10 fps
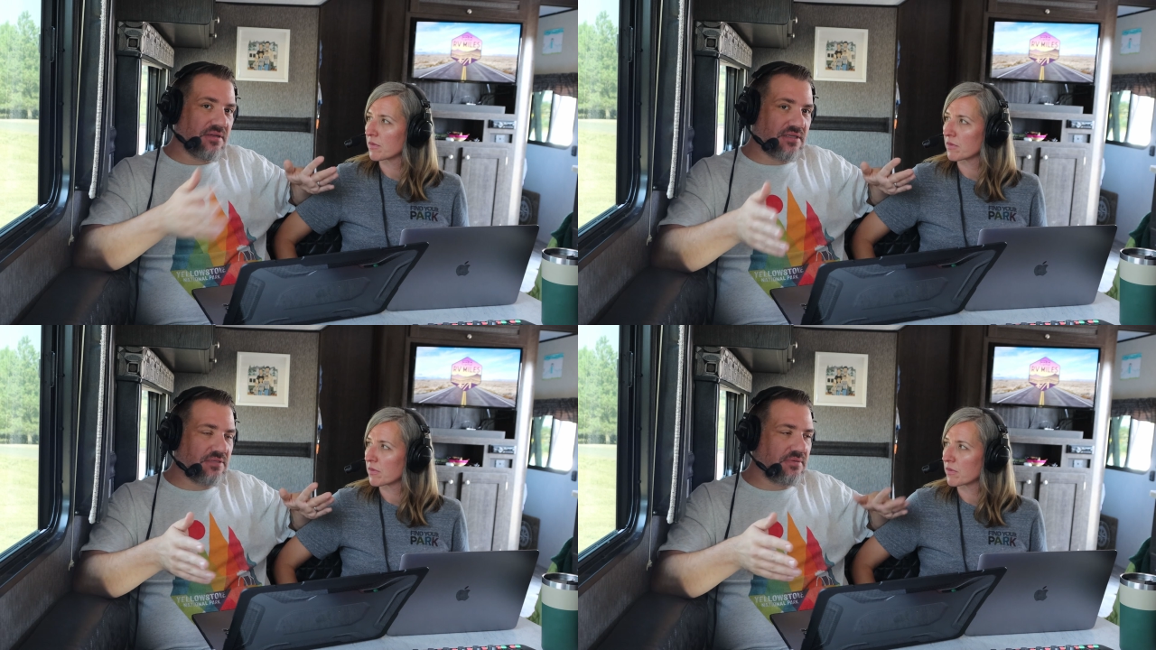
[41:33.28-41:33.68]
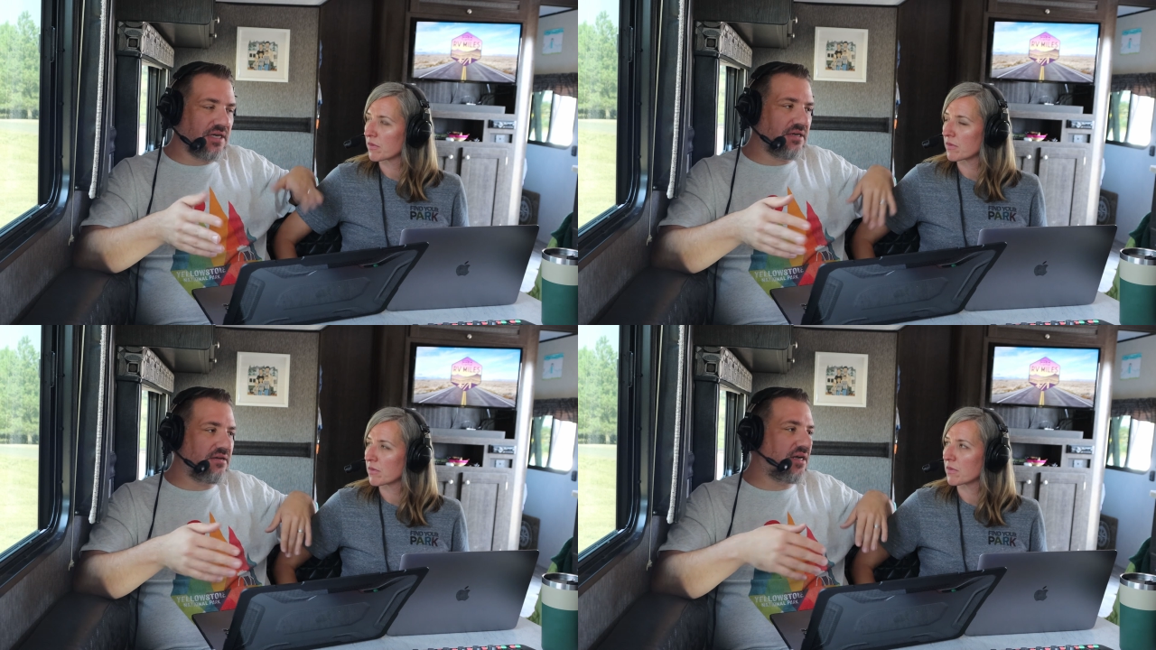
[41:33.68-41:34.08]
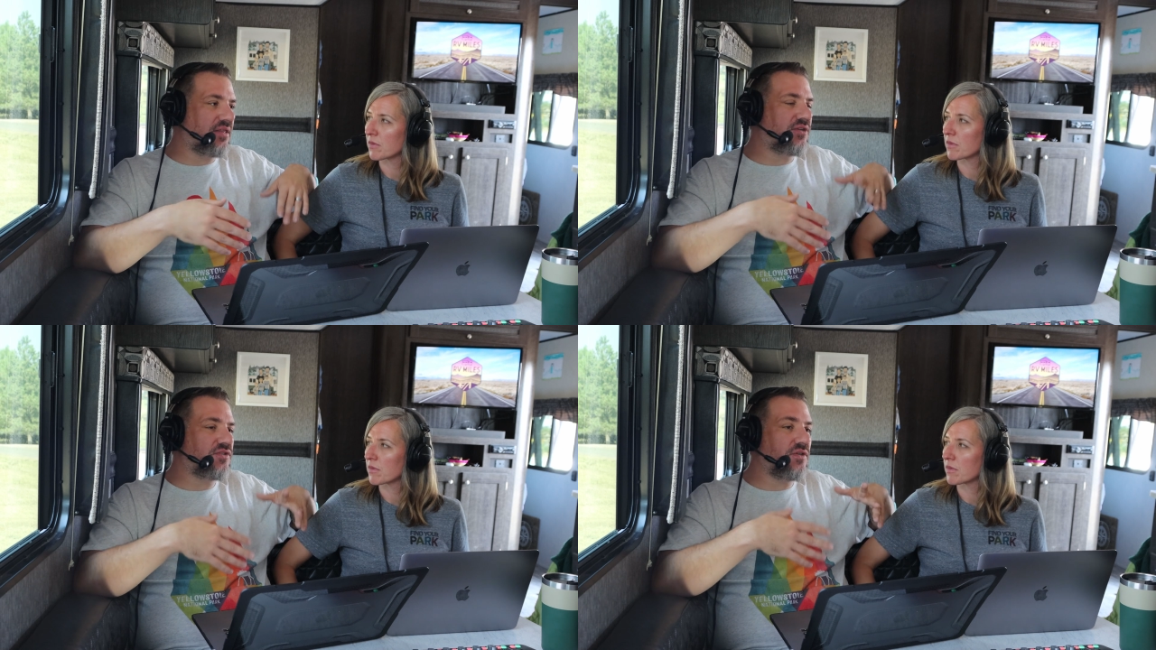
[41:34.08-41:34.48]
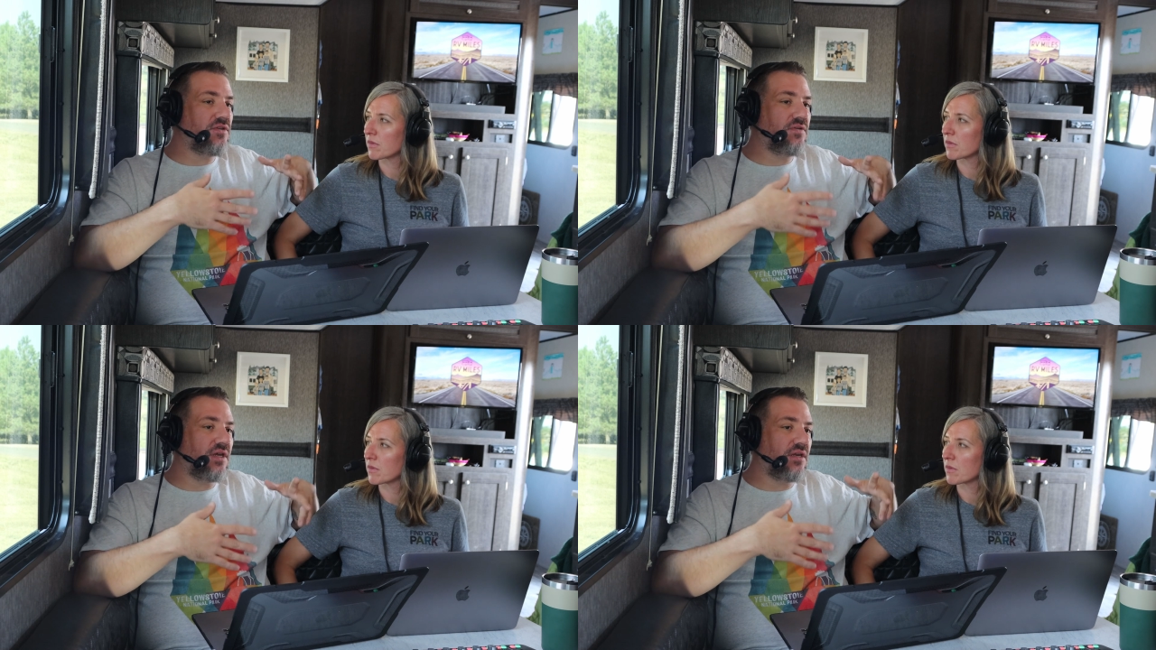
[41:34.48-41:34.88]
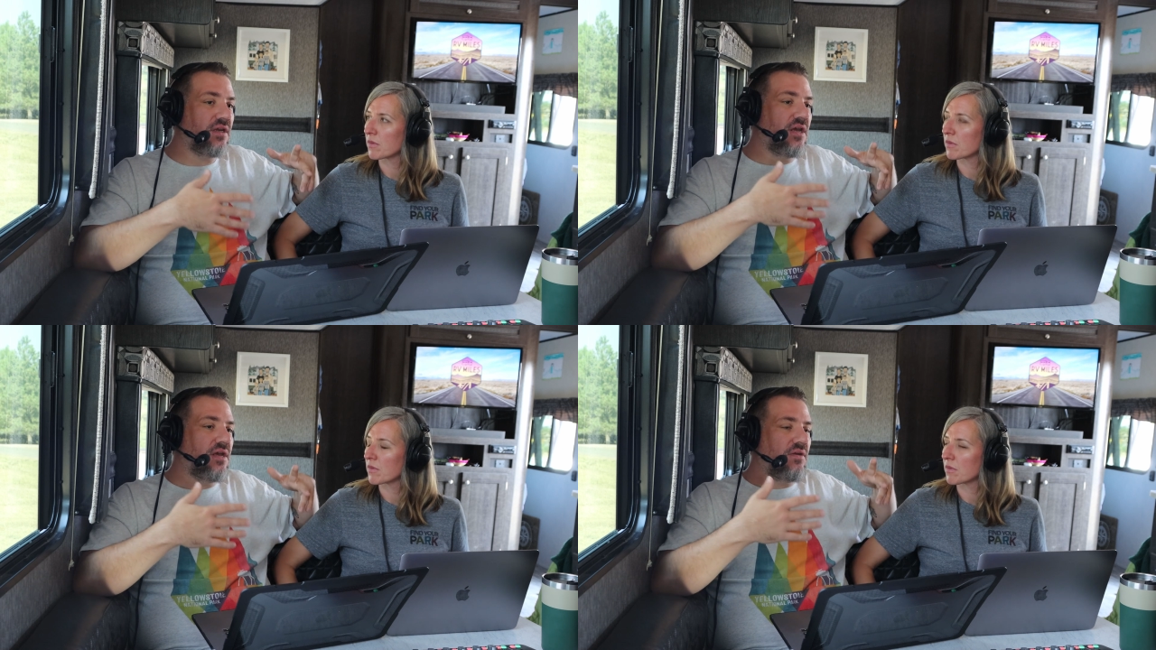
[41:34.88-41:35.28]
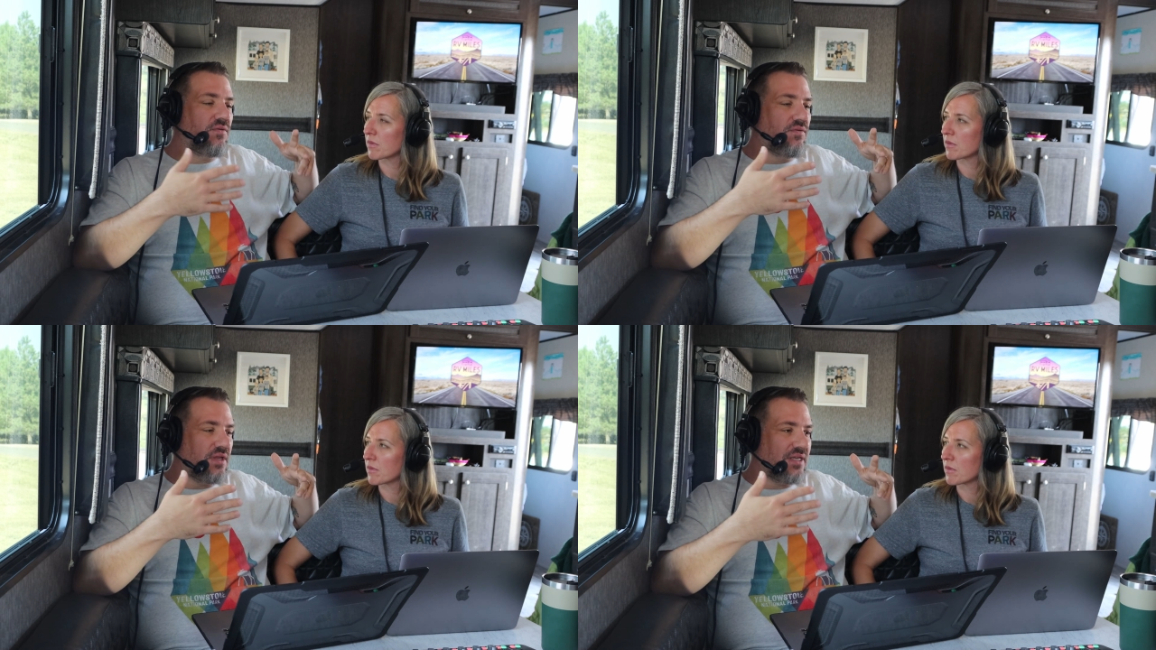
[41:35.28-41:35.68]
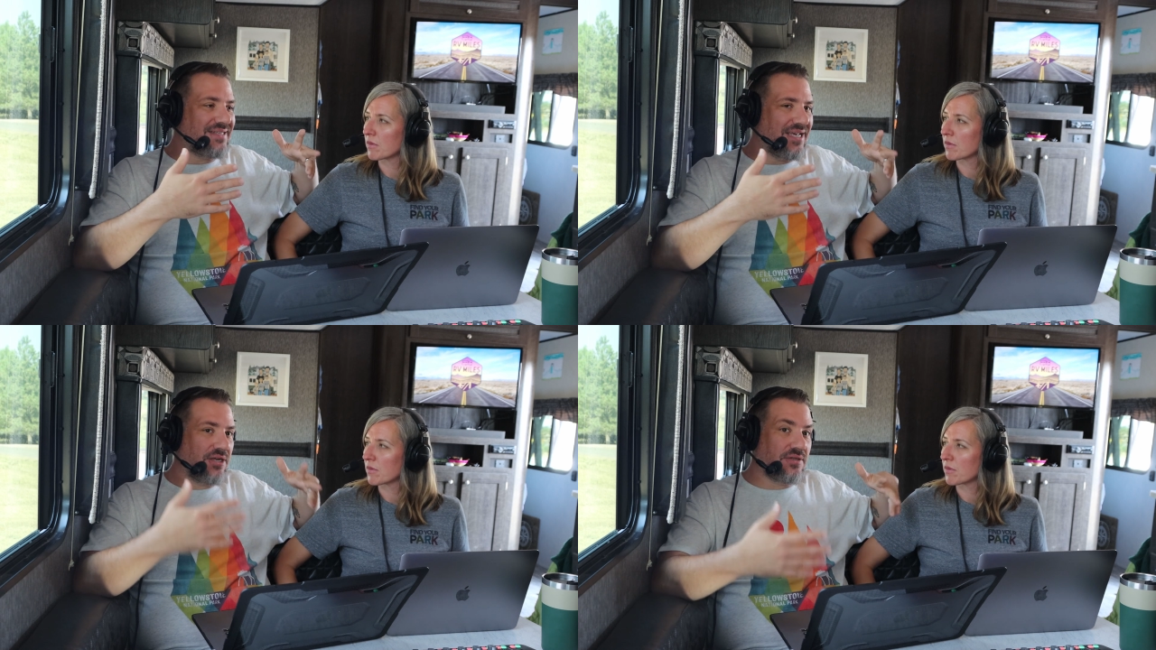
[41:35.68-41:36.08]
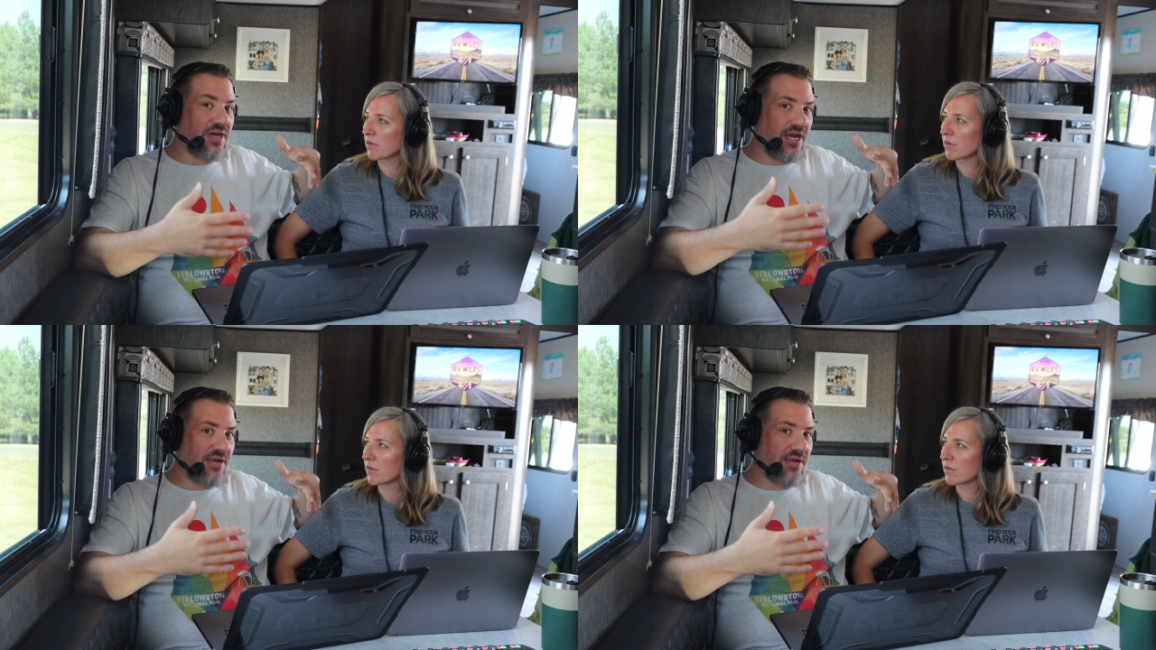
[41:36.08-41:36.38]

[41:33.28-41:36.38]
Speaker 1: like buildings behind it or anything. So you can really take your